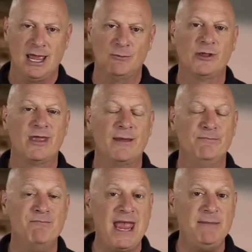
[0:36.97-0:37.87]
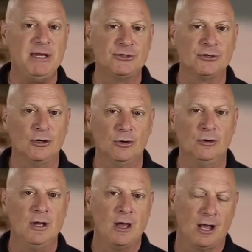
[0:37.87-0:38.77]
And while that may be
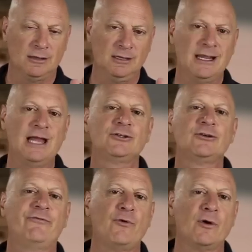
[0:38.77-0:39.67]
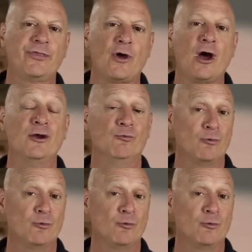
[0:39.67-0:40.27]
true, a little extra forethought,